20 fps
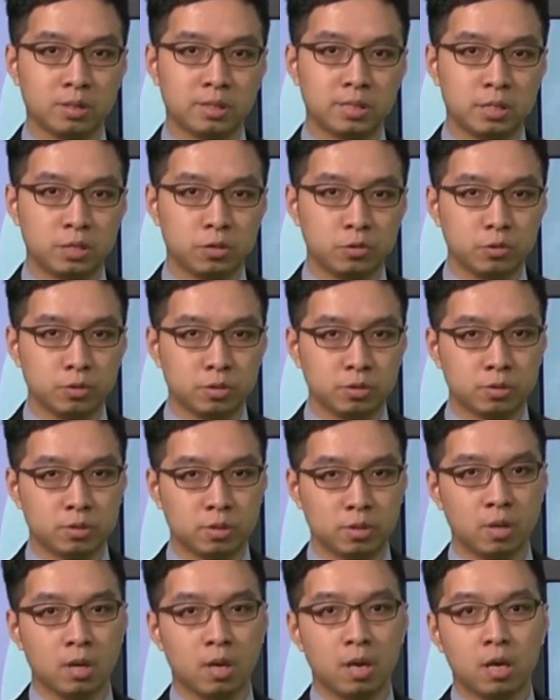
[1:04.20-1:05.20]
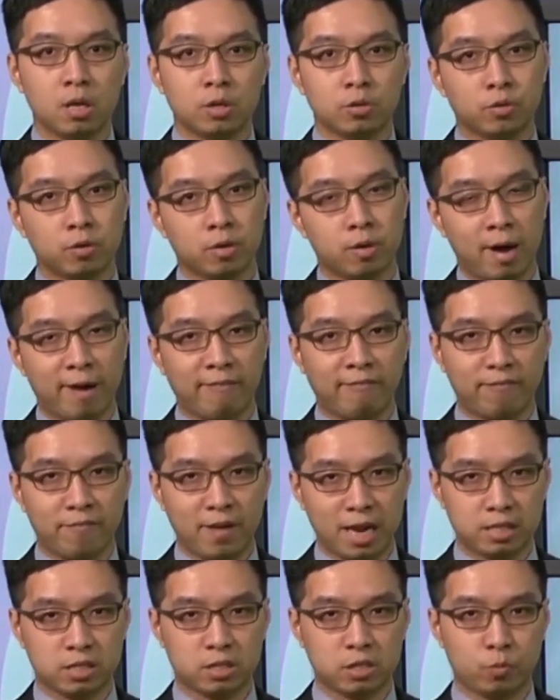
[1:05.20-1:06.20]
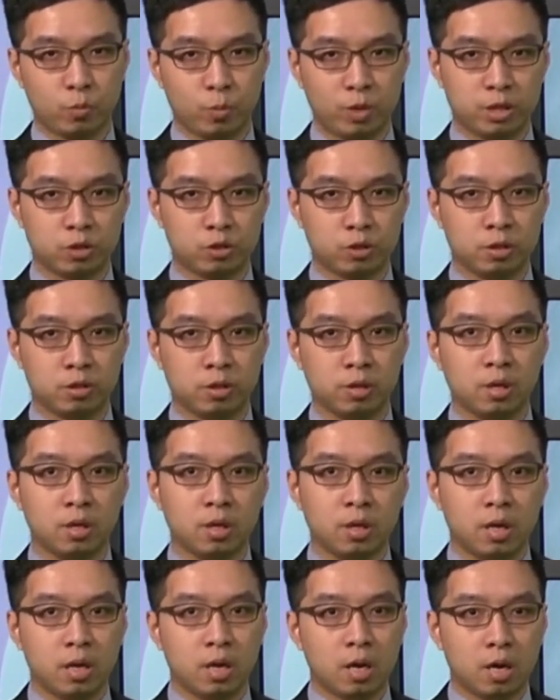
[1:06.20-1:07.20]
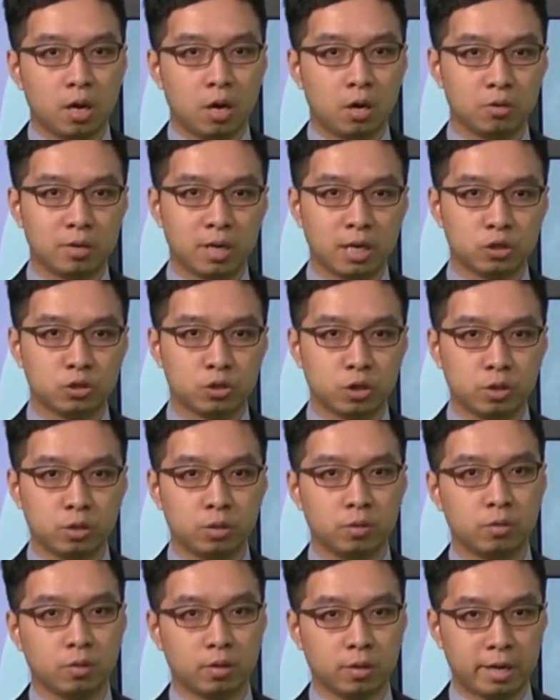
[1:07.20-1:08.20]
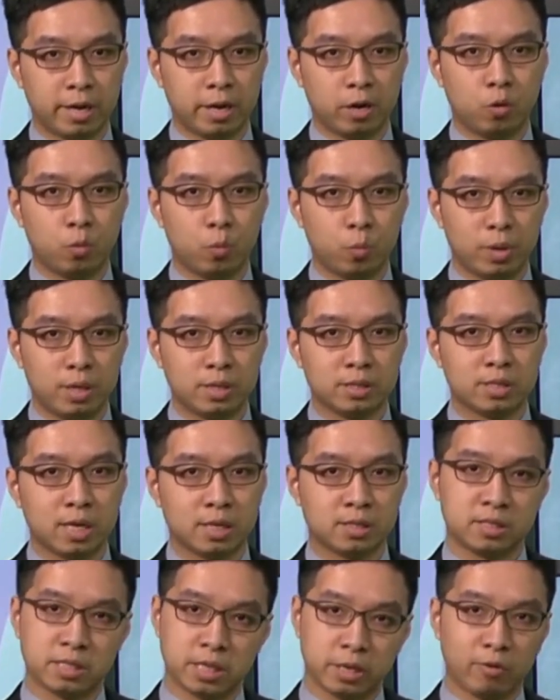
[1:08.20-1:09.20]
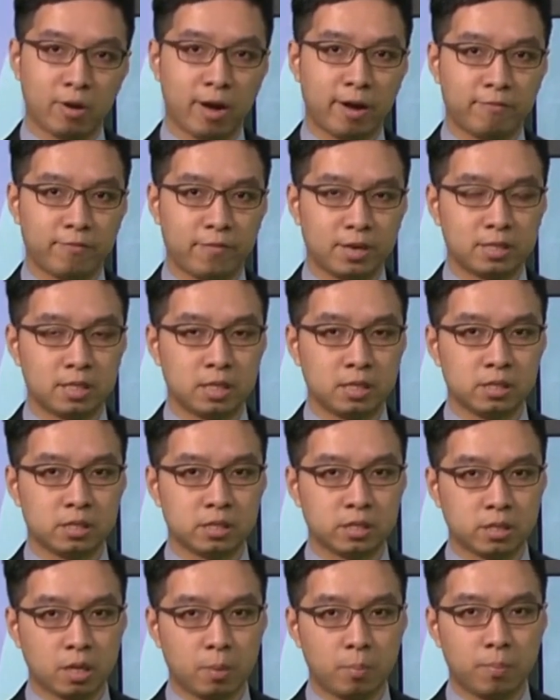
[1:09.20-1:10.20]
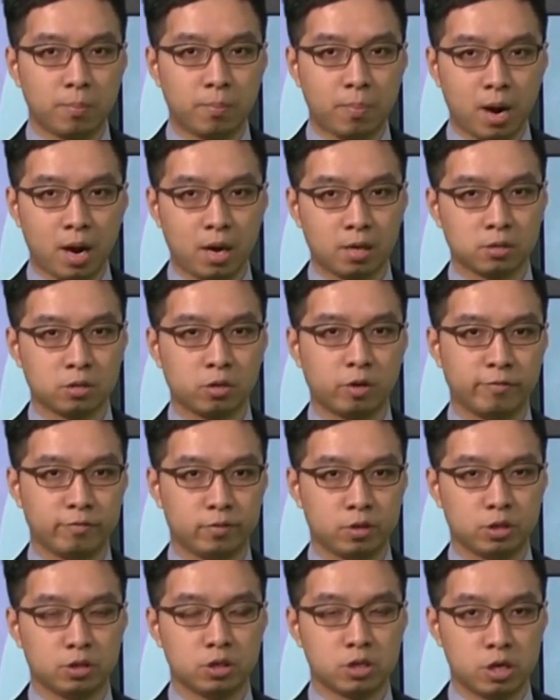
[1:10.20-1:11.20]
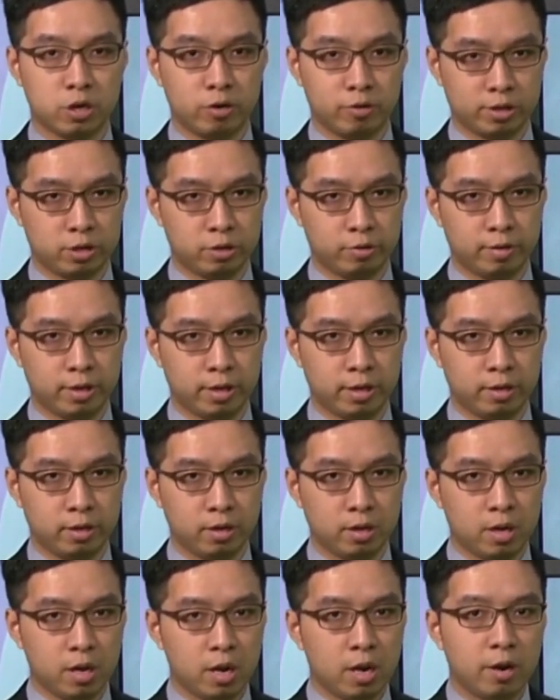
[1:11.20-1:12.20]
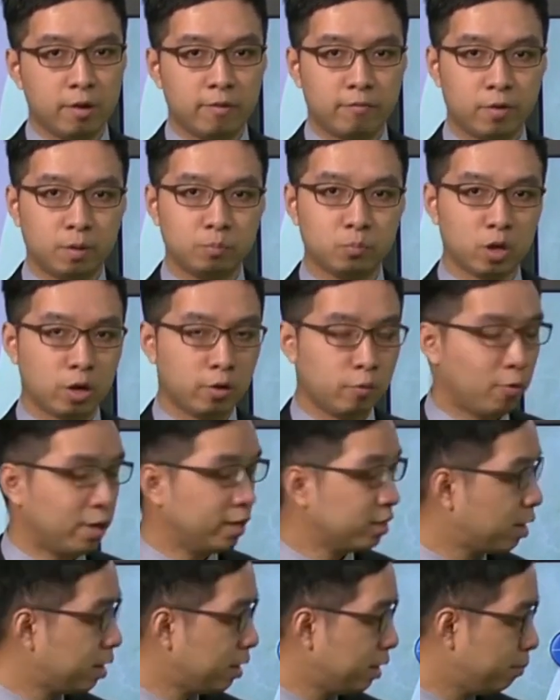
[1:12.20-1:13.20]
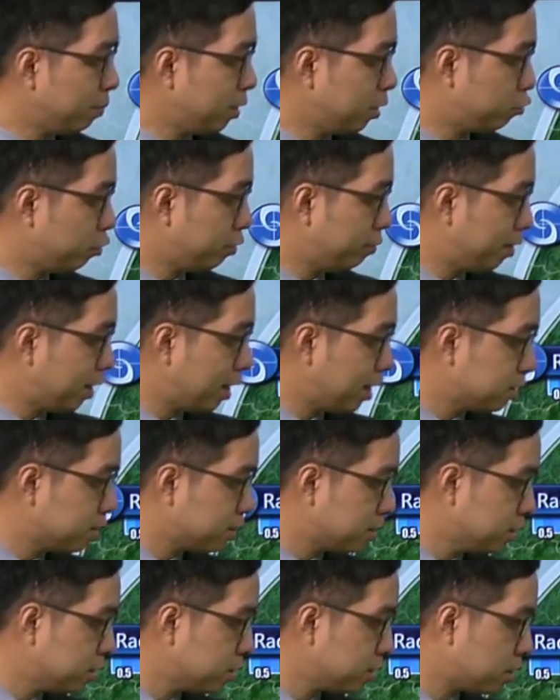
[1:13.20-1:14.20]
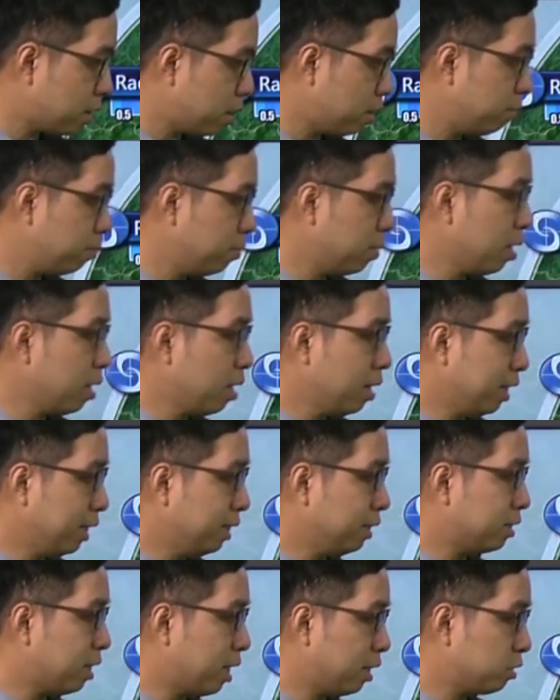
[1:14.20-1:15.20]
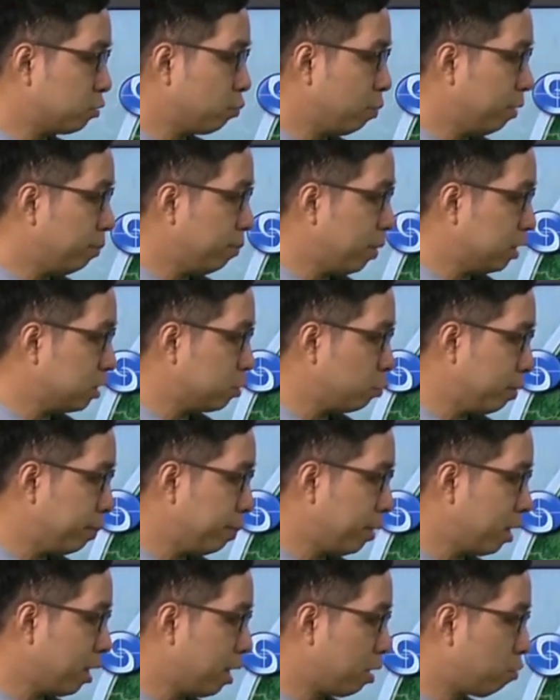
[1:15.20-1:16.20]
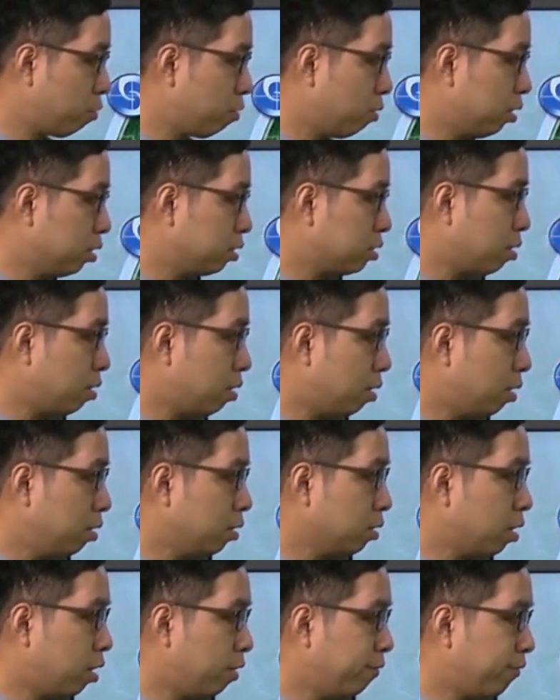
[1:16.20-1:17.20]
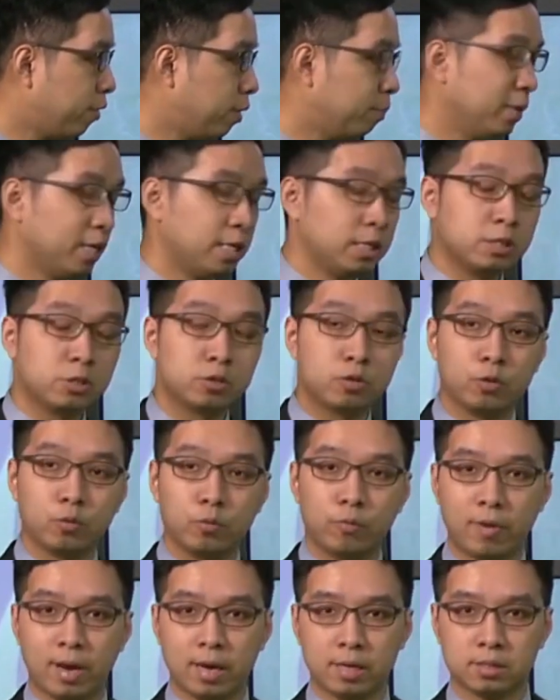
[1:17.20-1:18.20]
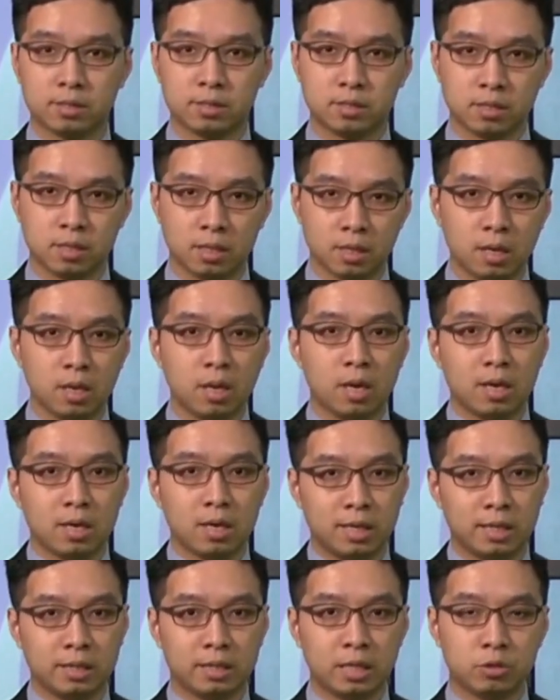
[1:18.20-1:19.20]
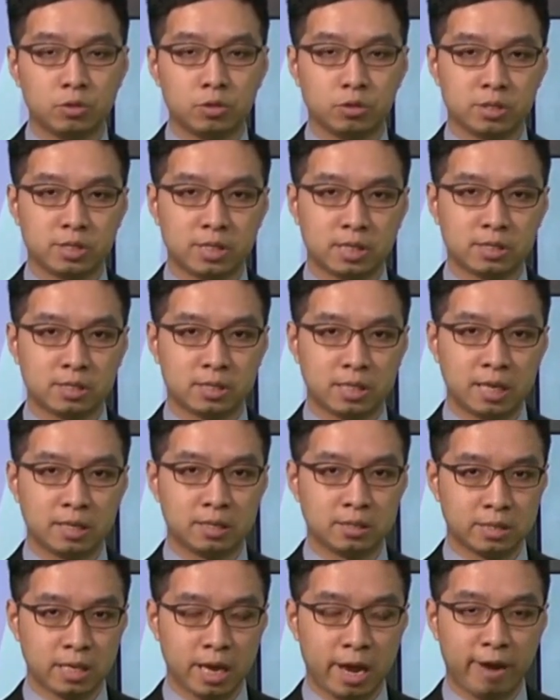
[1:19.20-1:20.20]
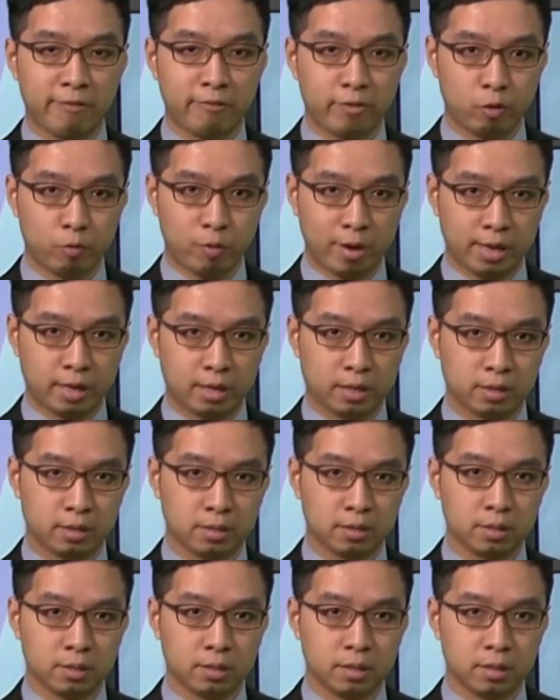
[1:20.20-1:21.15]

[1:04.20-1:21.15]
continued to affect the region. Occasional gale winds are still affecting some parts of the territory. From the radar imagery, we can see some intense rain bands sweeping across Hong Kong from east to west, leading to sustained heavy rain.